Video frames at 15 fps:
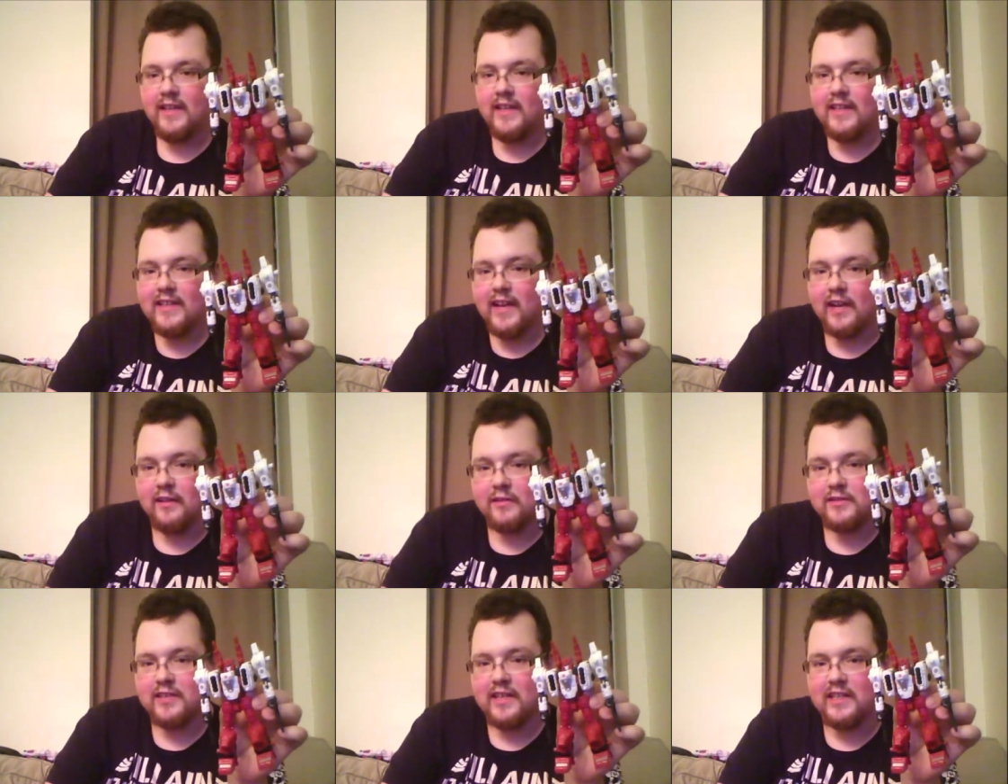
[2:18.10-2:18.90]
kind of
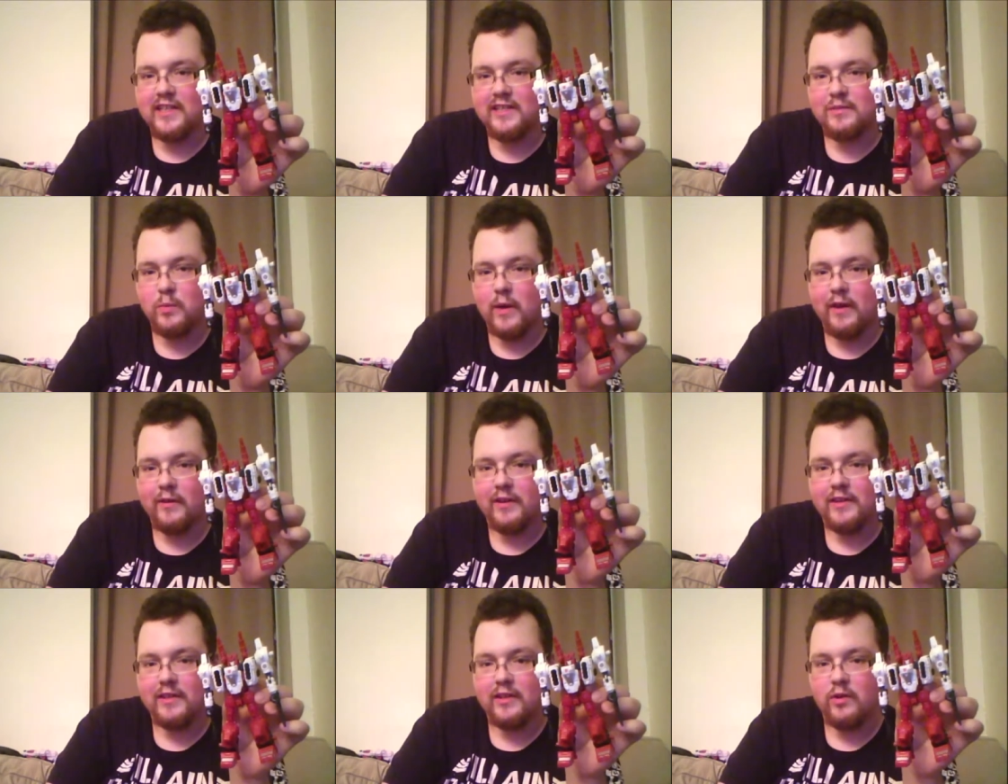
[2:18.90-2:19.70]
looks like he's
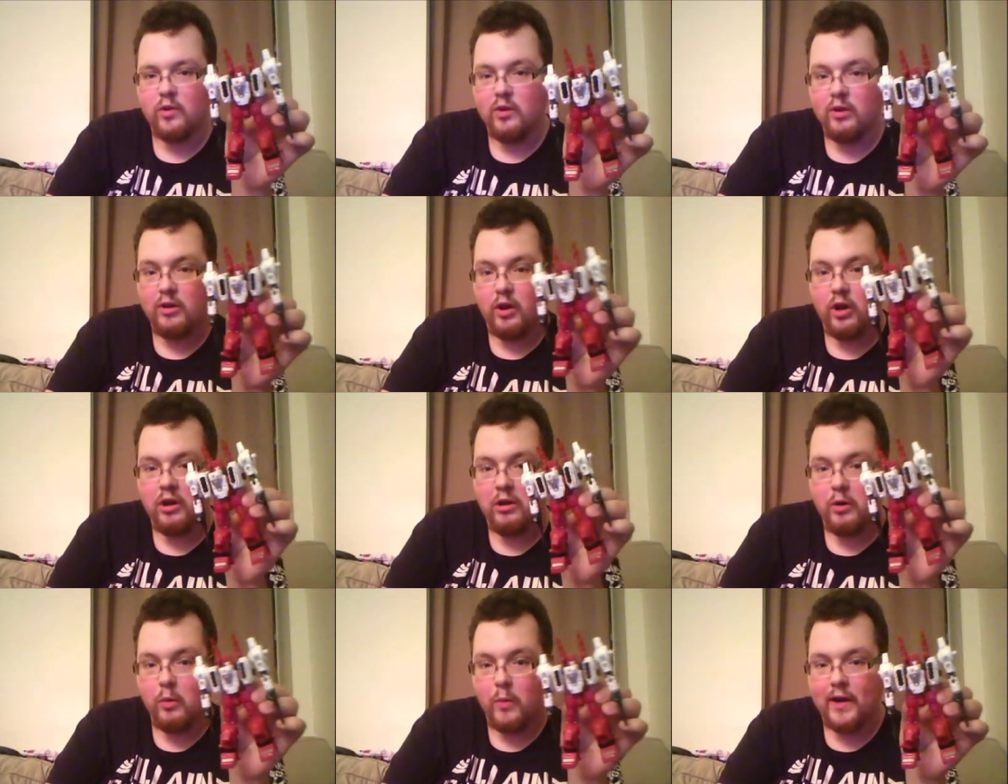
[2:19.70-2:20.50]
wearing
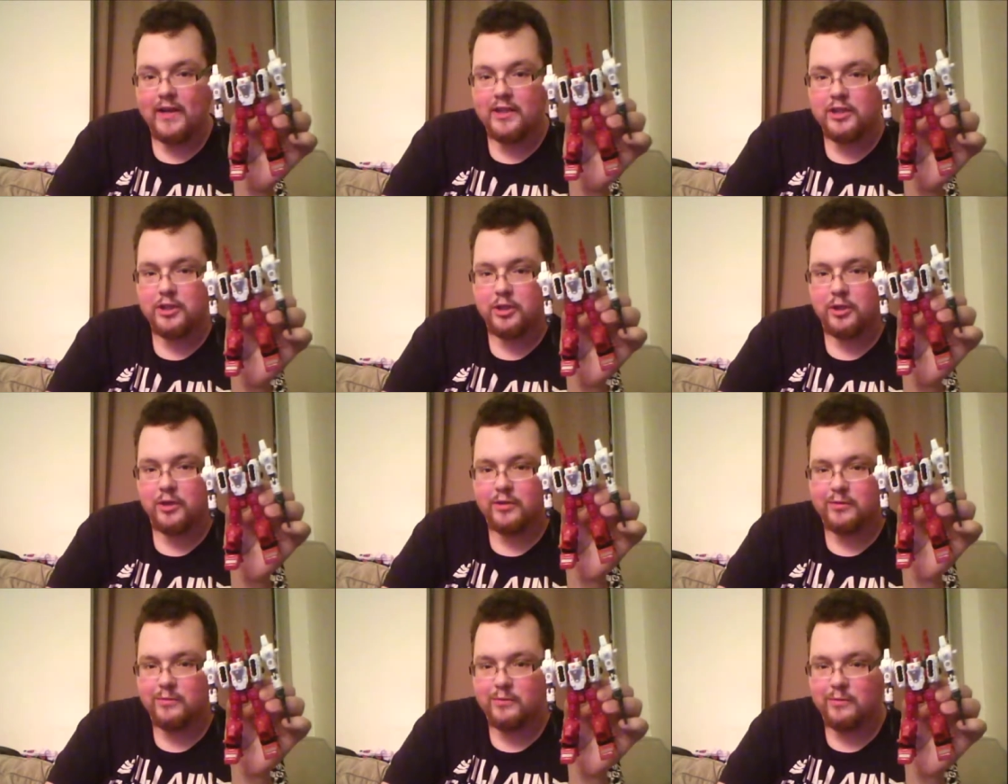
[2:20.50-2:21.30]
a white
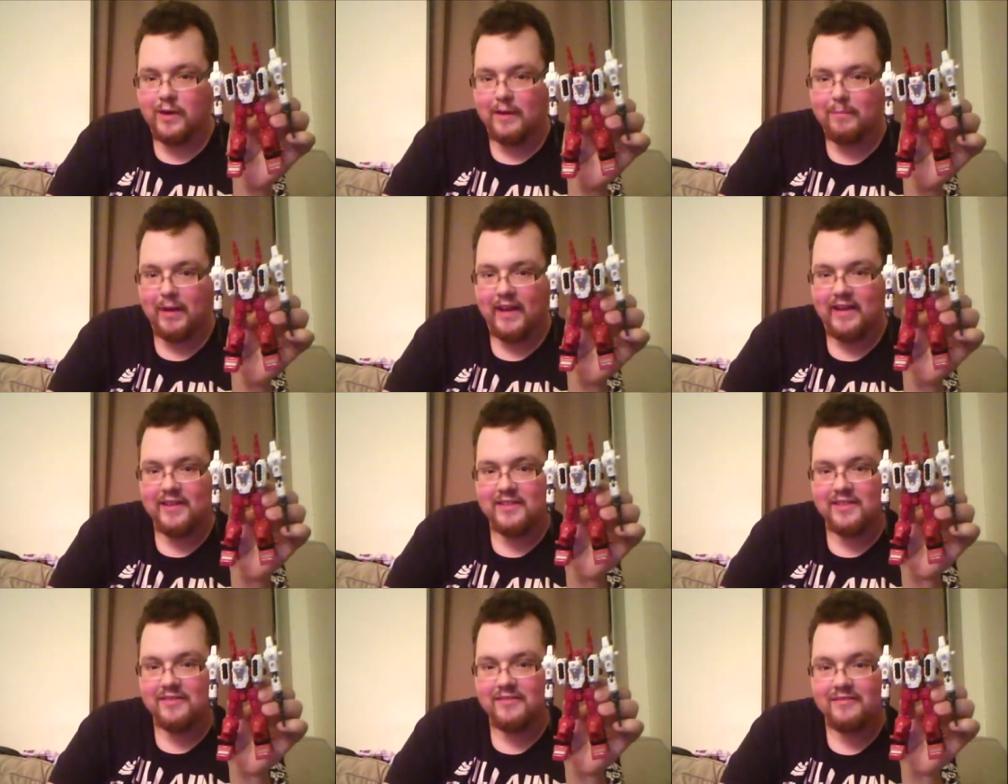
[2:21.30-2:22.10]
shirt and red
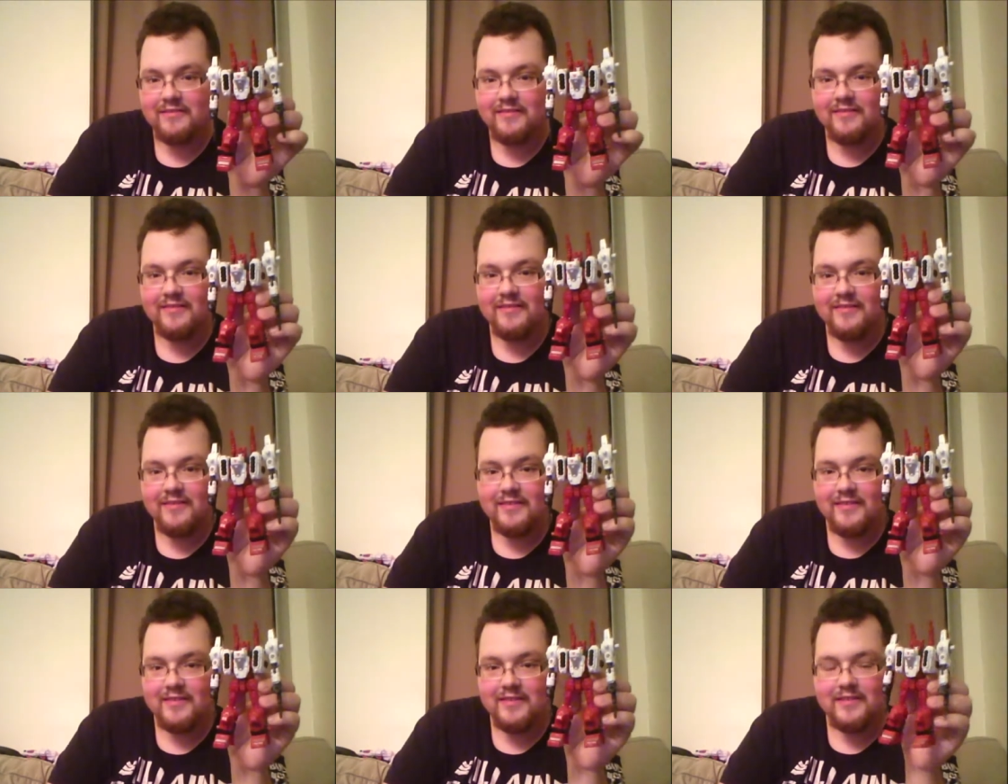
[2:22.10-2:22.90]
pants.
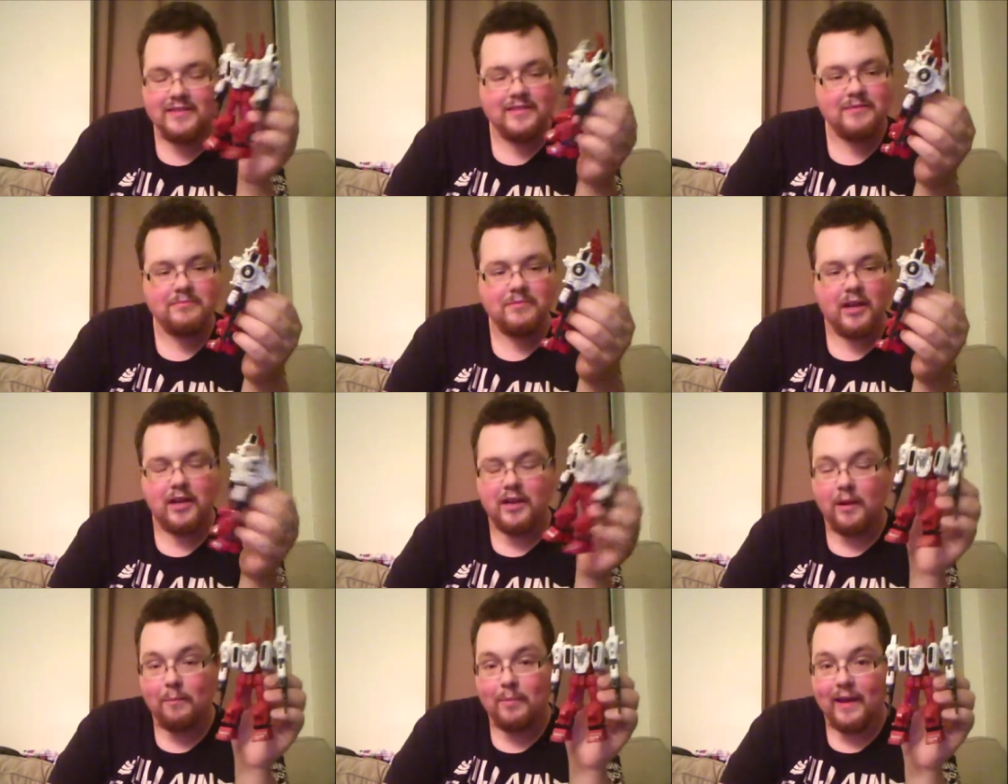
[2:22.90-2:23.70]

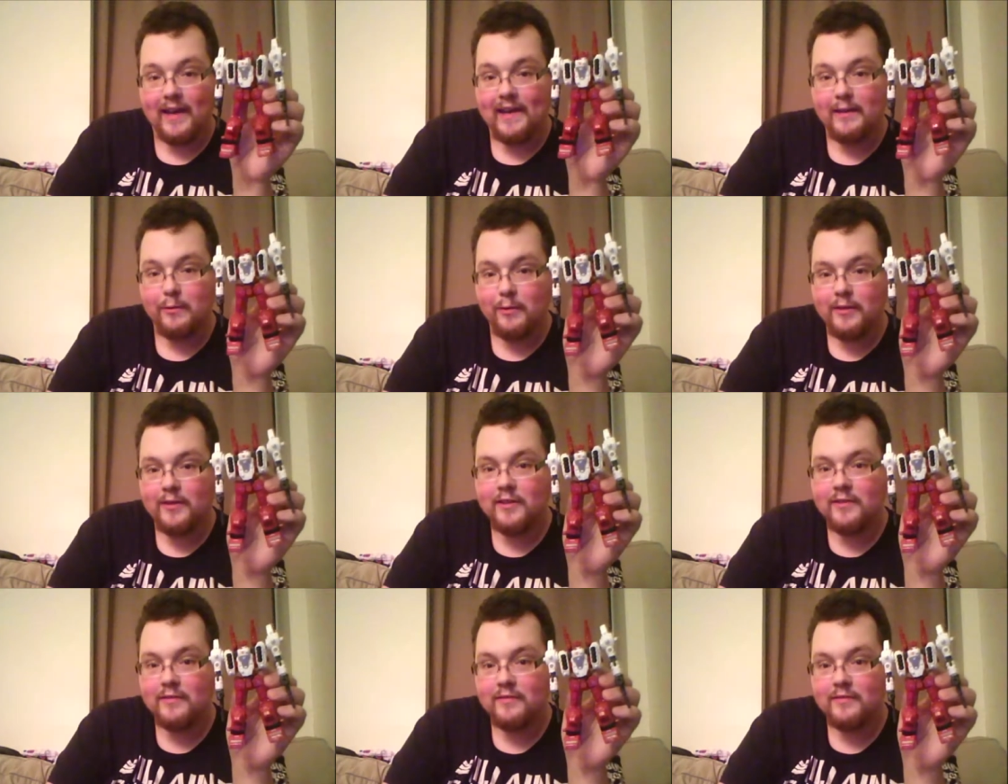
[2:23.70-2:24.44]
Not a bad look.